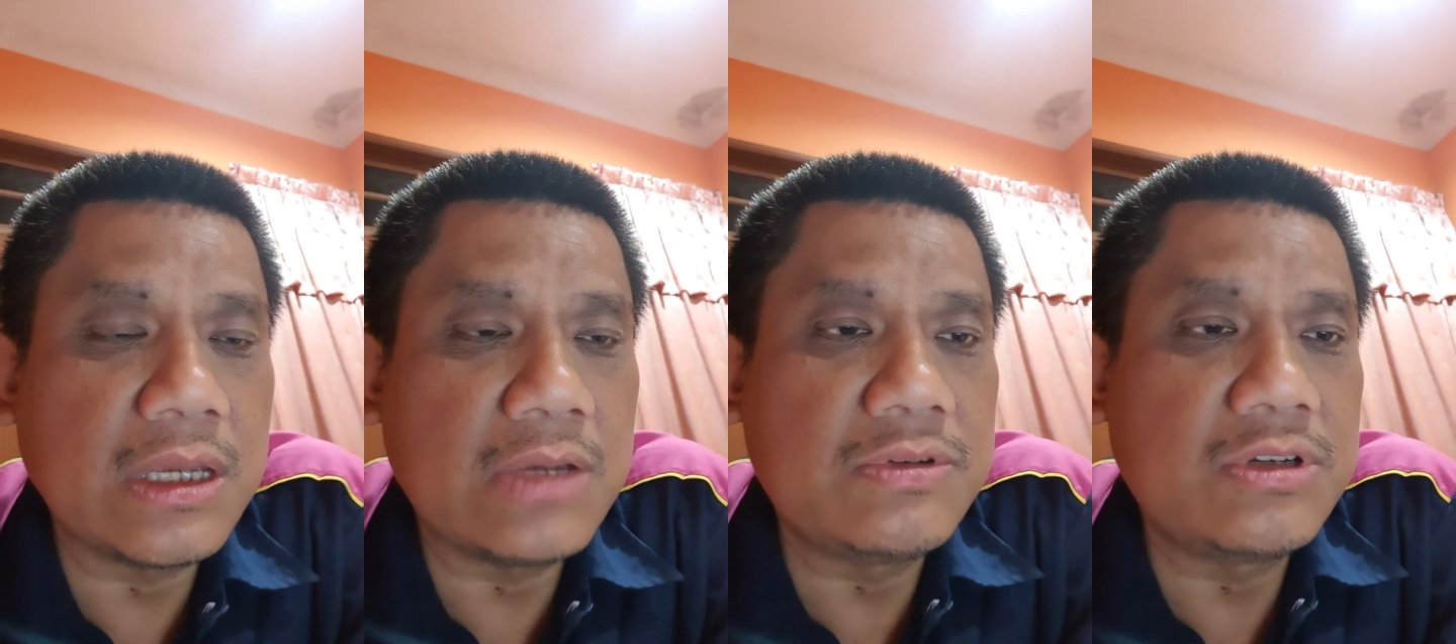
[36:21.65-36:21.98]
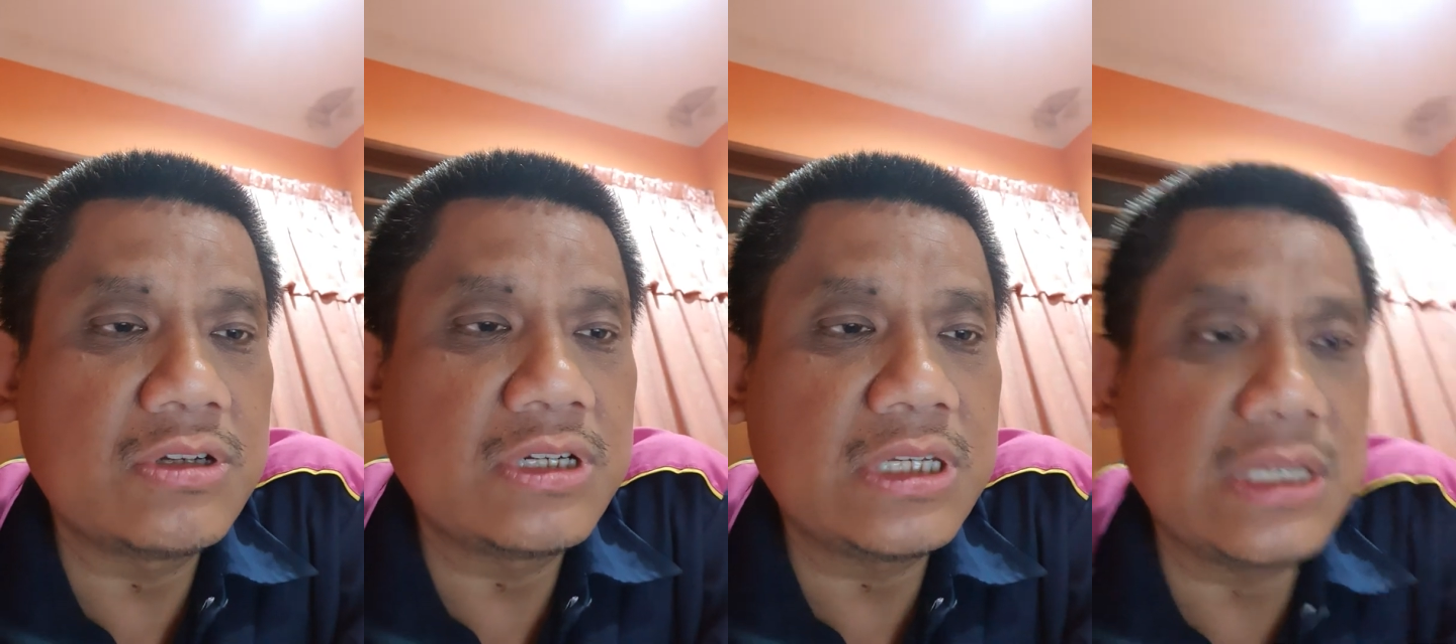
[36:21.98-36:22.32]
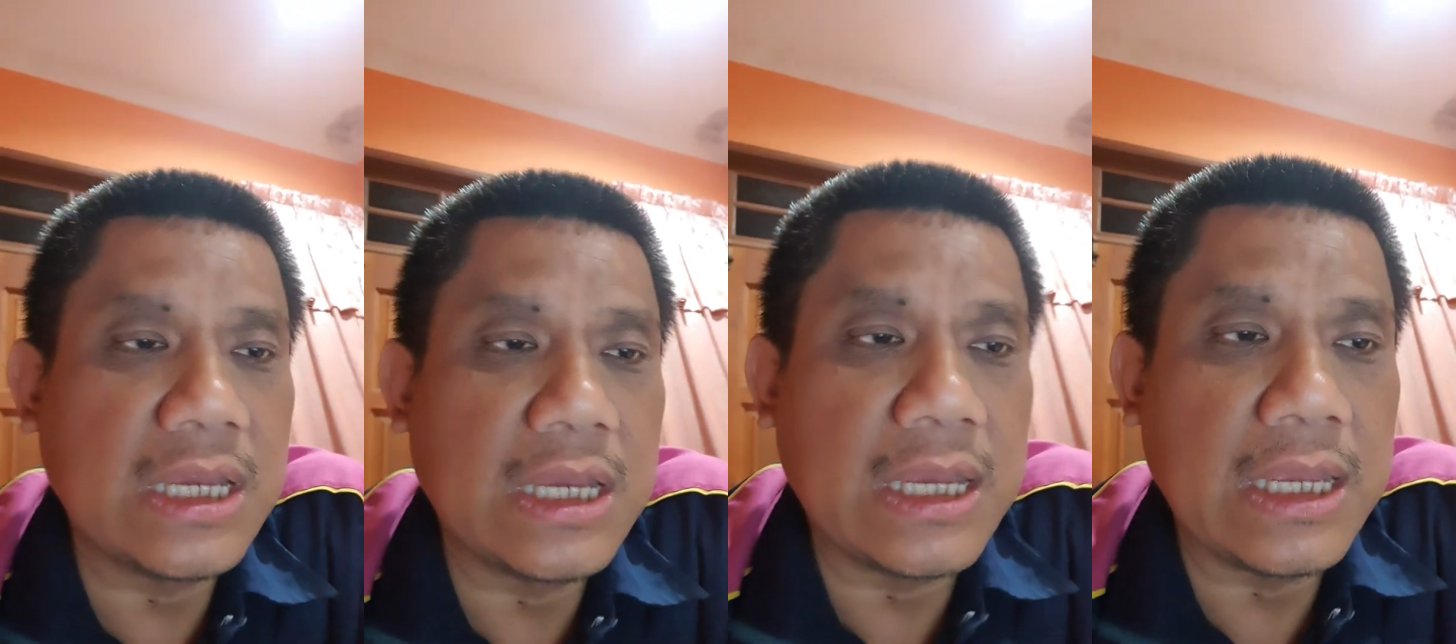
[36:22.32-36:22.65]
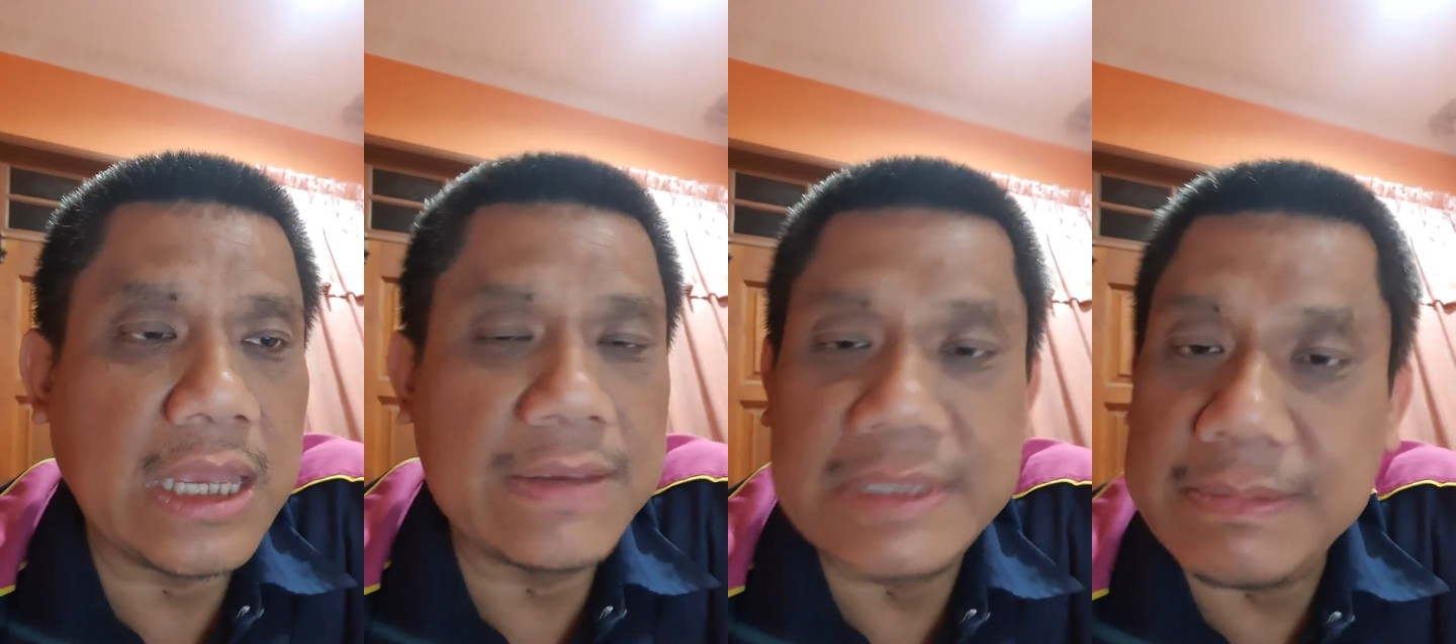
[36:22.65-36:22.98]
actually
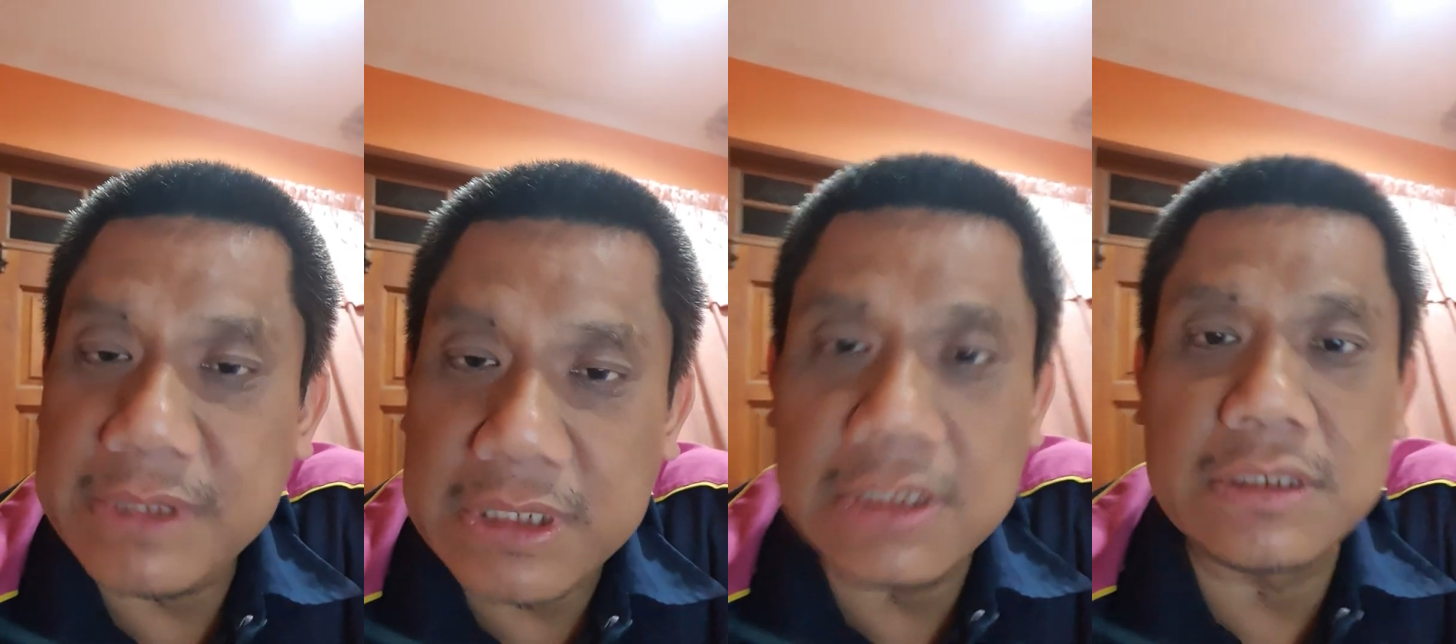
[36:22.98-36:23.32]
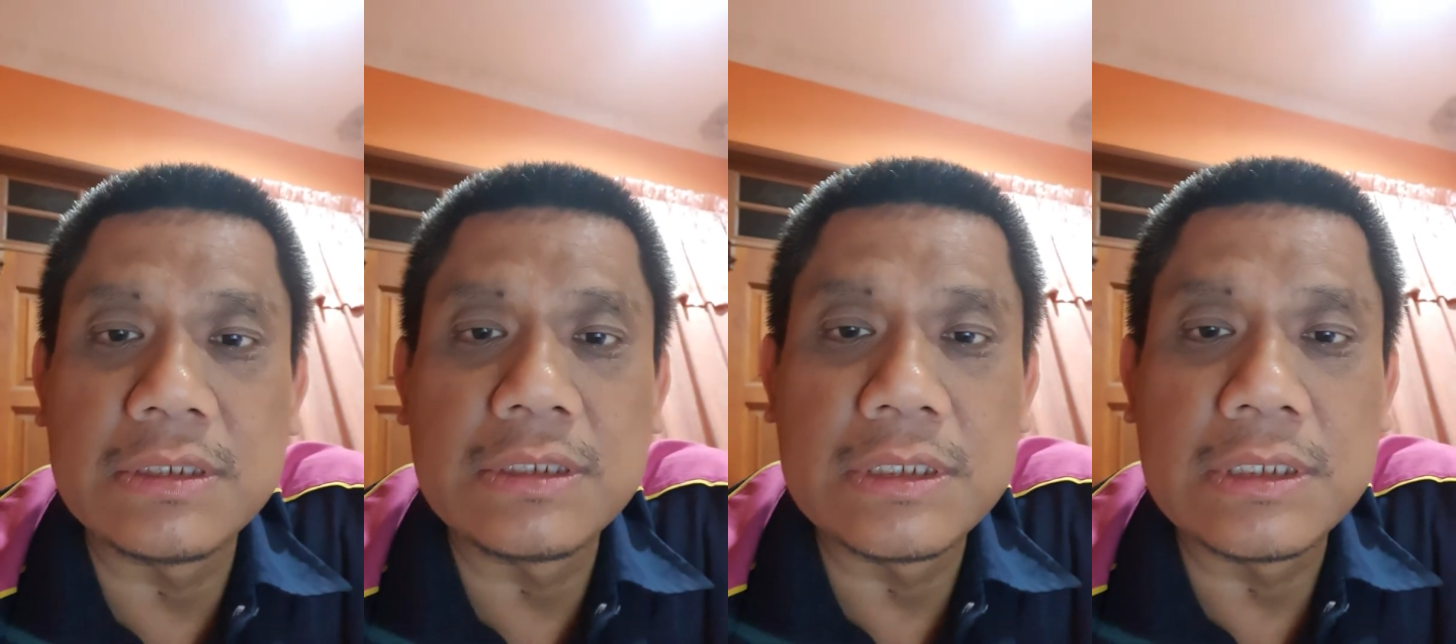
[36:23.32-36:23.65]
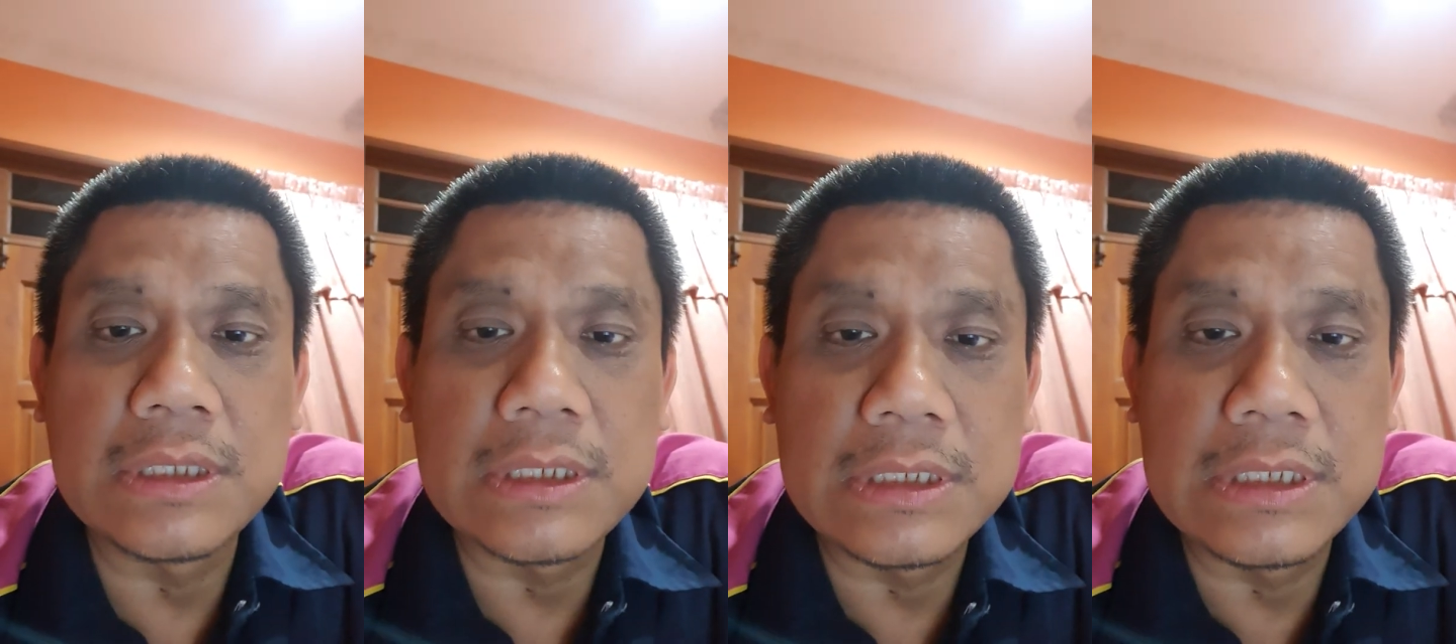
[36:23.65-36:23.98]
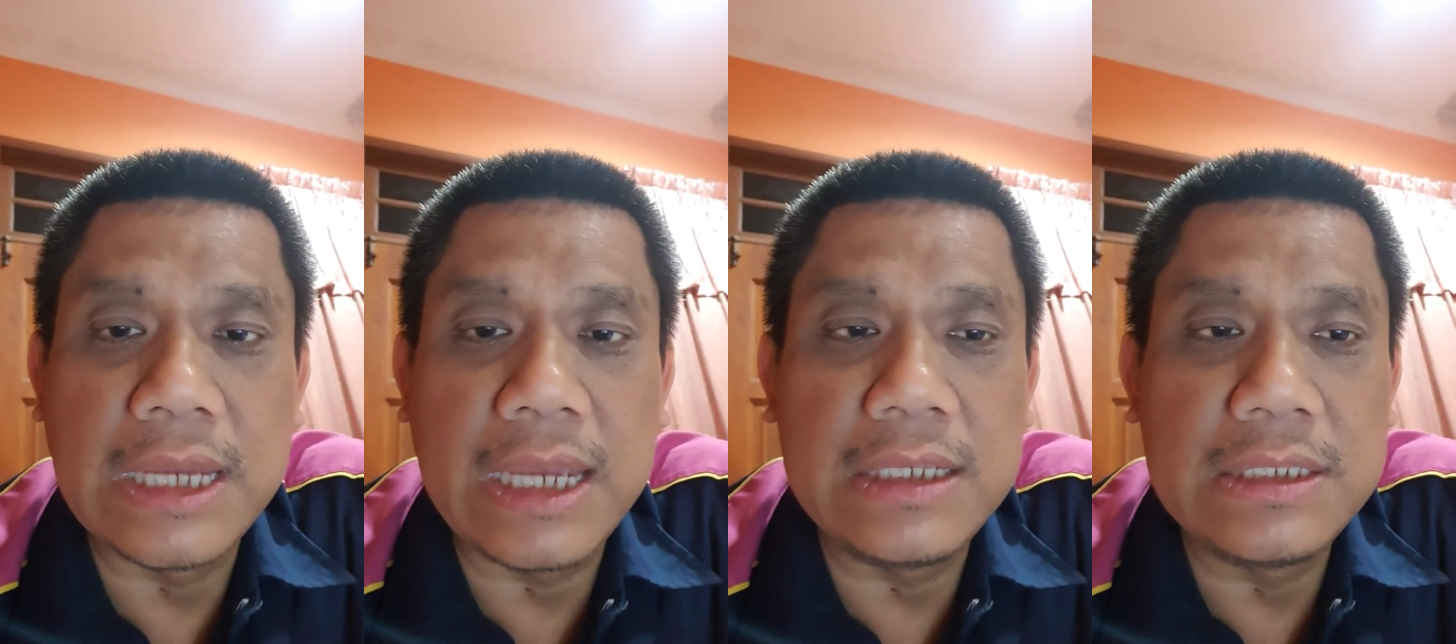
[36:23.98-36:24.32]
accepted
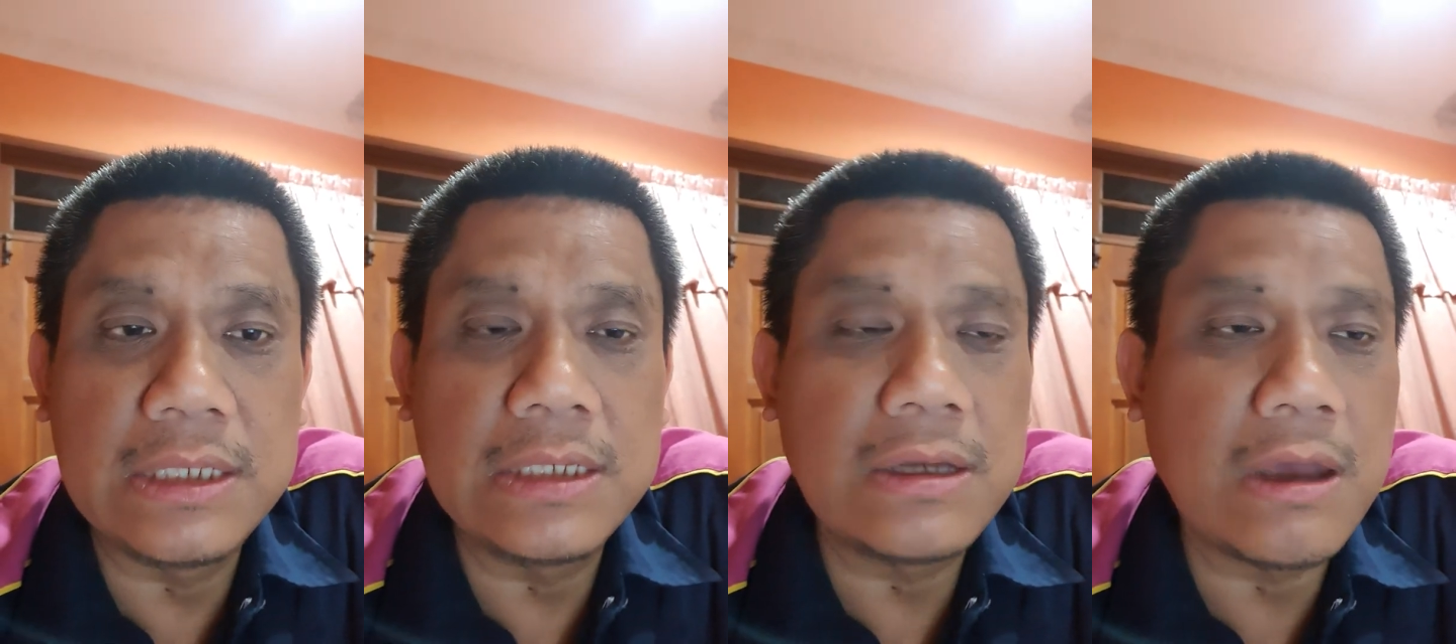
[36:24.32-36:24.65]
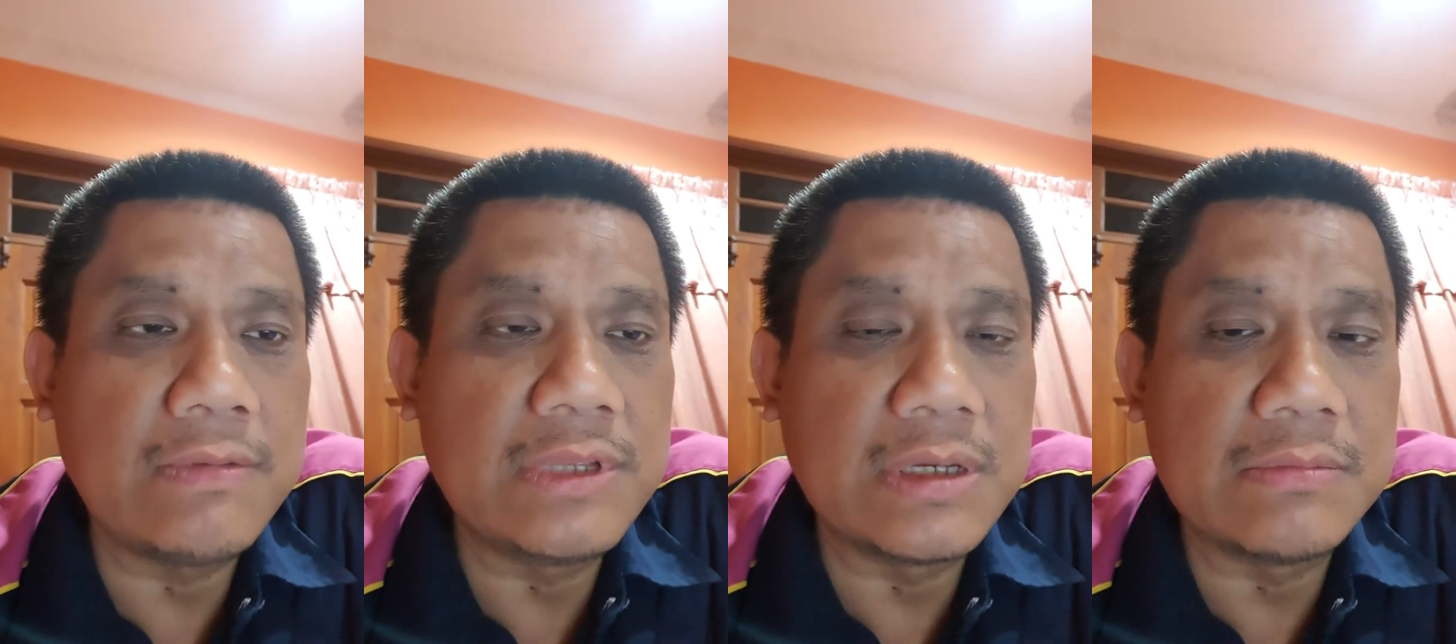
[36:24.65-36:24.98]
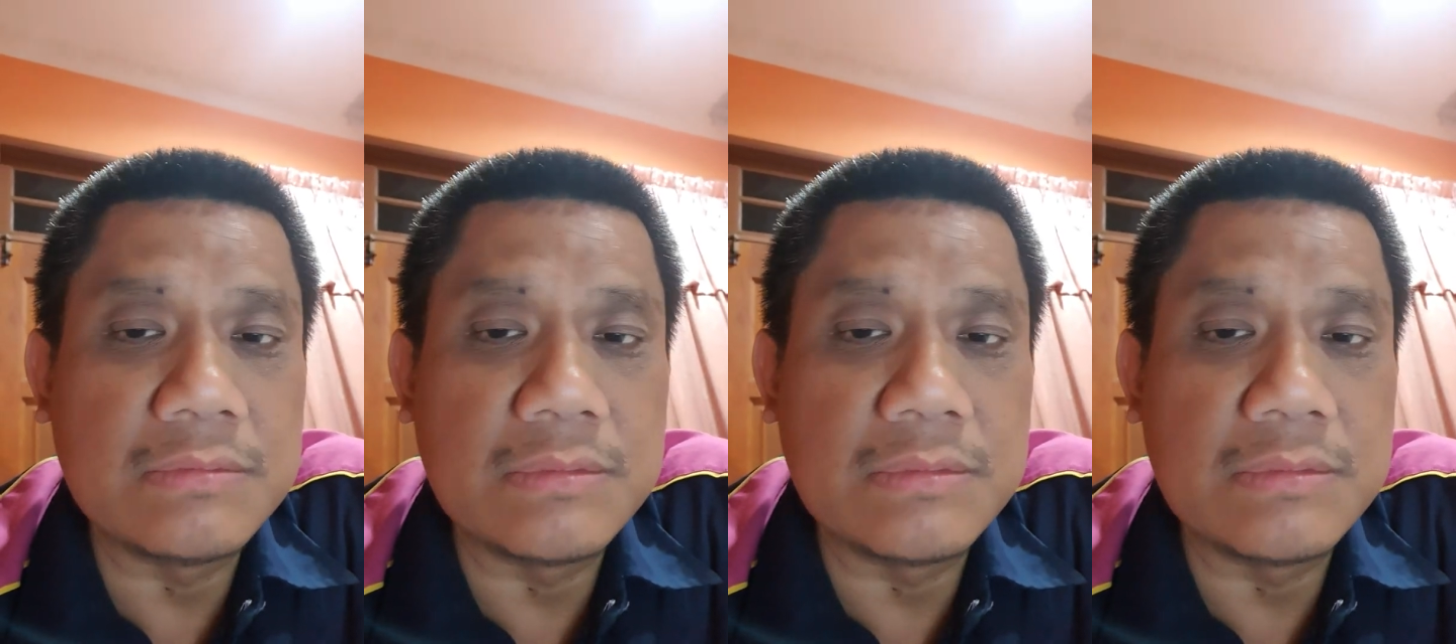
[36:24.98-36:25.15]
the idea of the